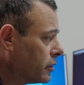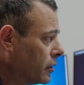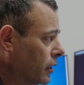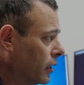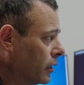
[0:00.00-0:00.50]

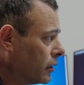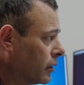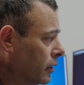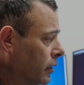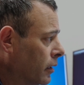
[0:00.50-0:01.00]
And
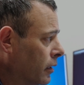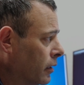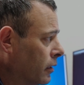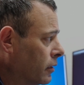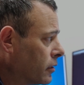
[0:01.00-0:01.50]

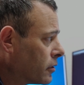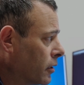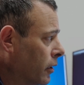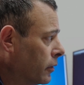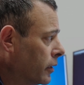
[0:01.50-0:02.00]

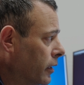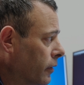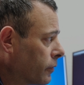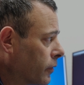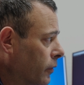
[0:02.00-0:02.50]
so
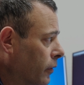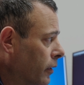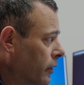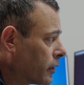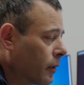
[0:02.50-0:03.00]
if
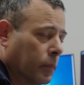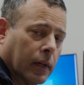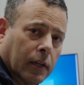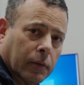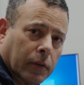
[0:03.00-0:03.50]
you're
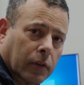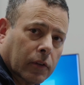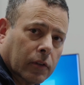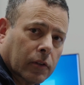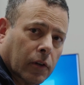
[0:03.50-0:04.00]
competing with
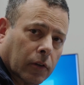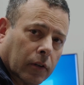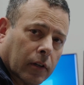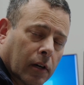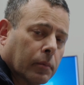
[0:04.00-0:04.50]
total
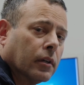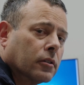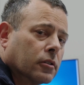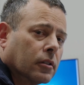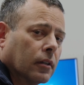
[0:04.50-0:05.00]
garbage,